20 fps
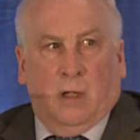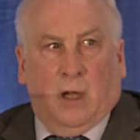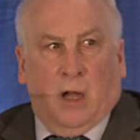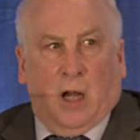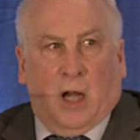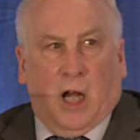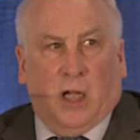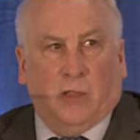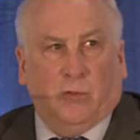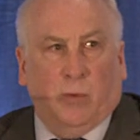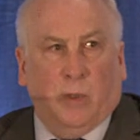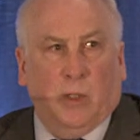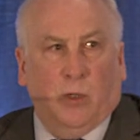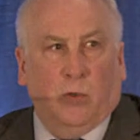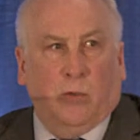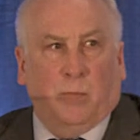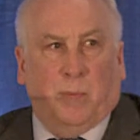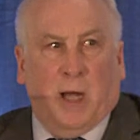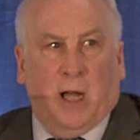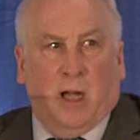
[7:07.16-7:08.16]
As we
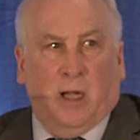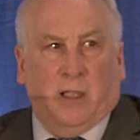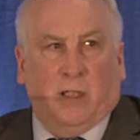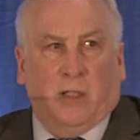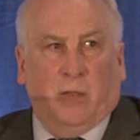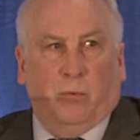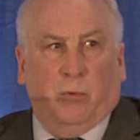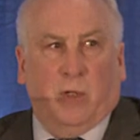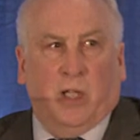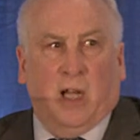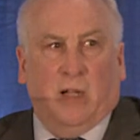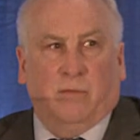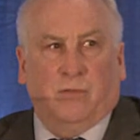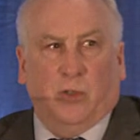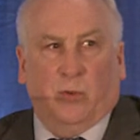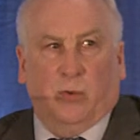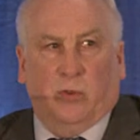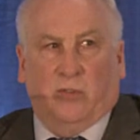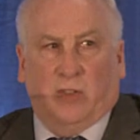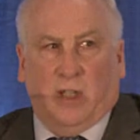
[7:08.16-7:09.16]
look back, we have
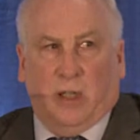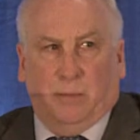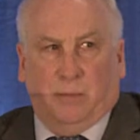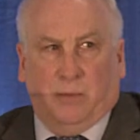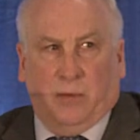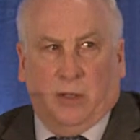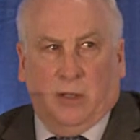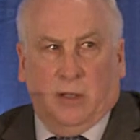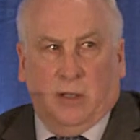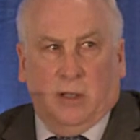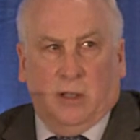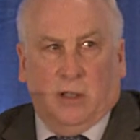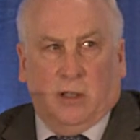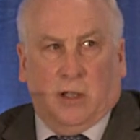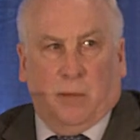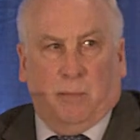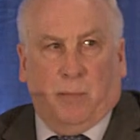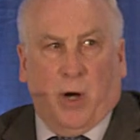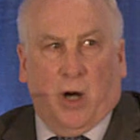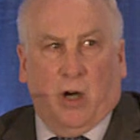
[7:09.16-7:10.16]
to accept
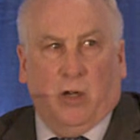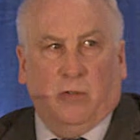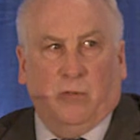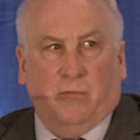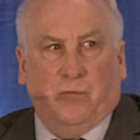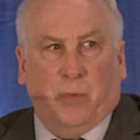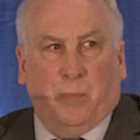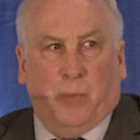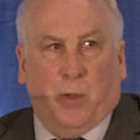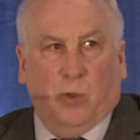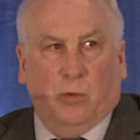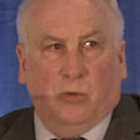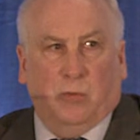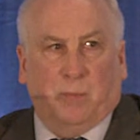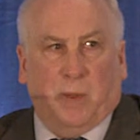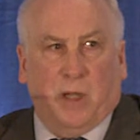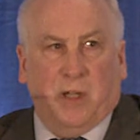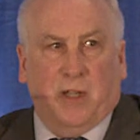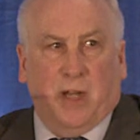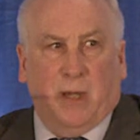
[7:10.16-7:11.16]
that part of the
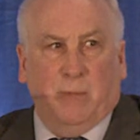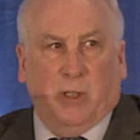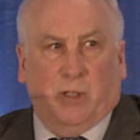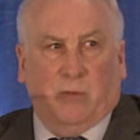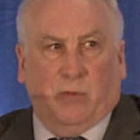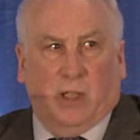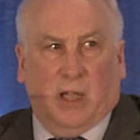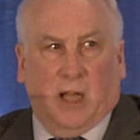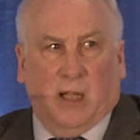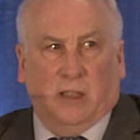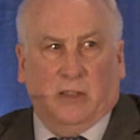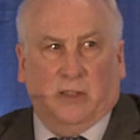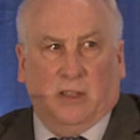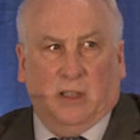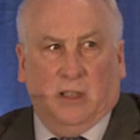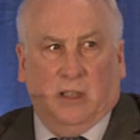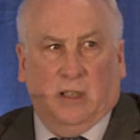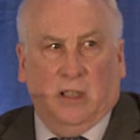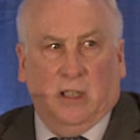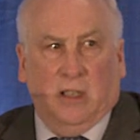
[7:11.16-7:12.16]
post-pandemic
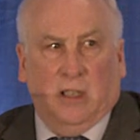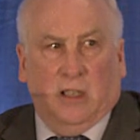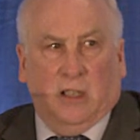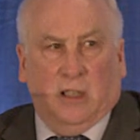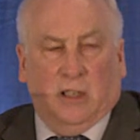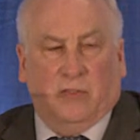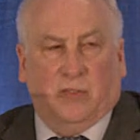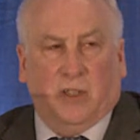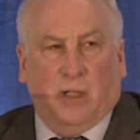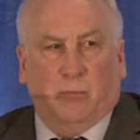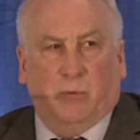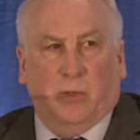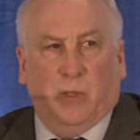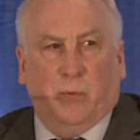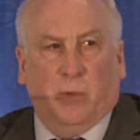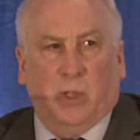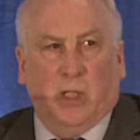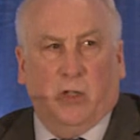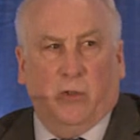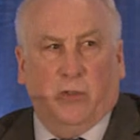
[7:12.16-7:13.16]
reality is that we
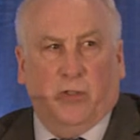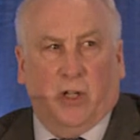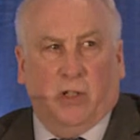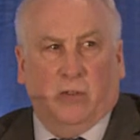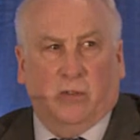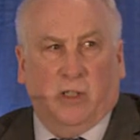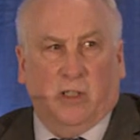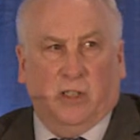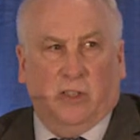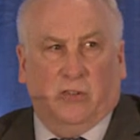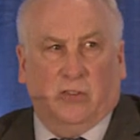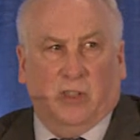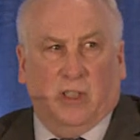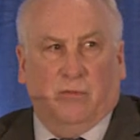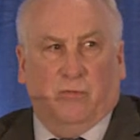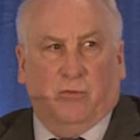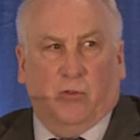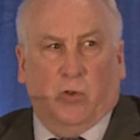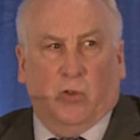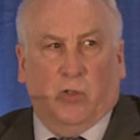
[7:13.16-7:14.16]
will undoubtedly see
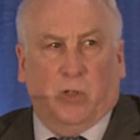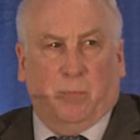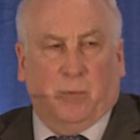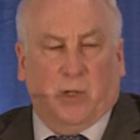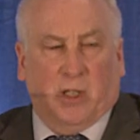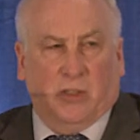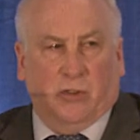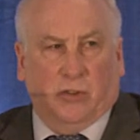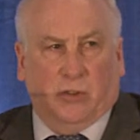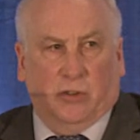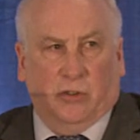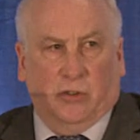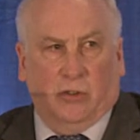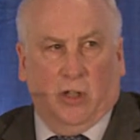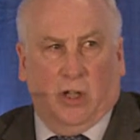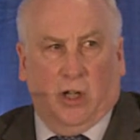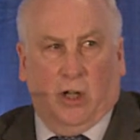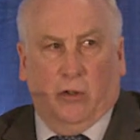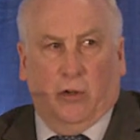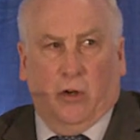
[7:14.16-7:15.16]
further pressures
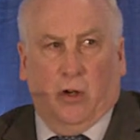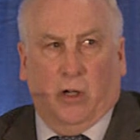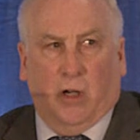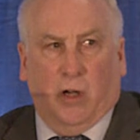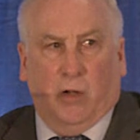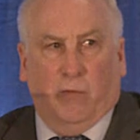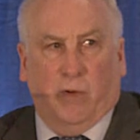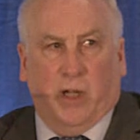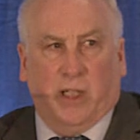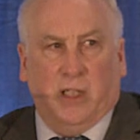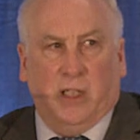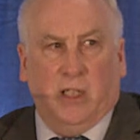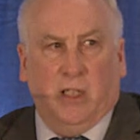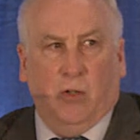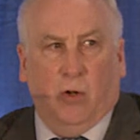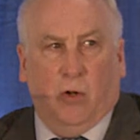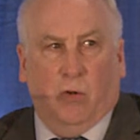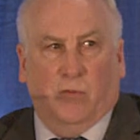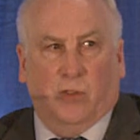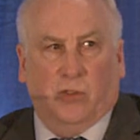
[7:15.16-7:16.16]
on our already
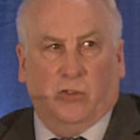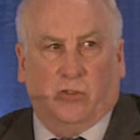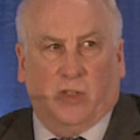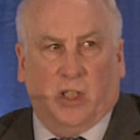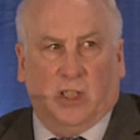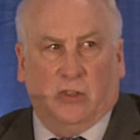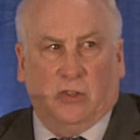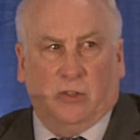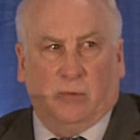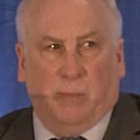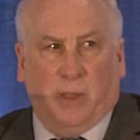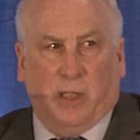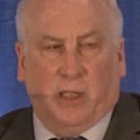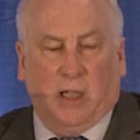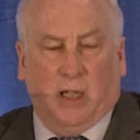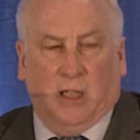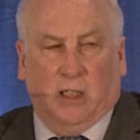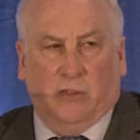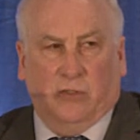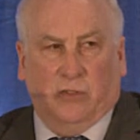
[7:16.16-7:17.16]
overstretched
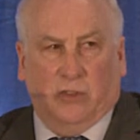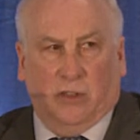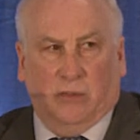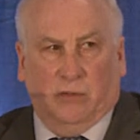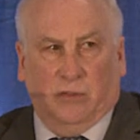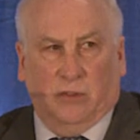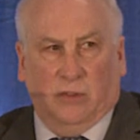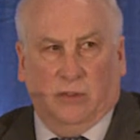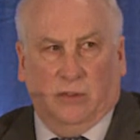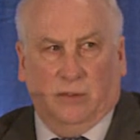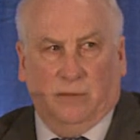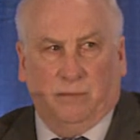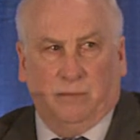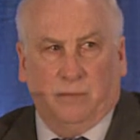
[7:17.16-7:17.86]
mental health services.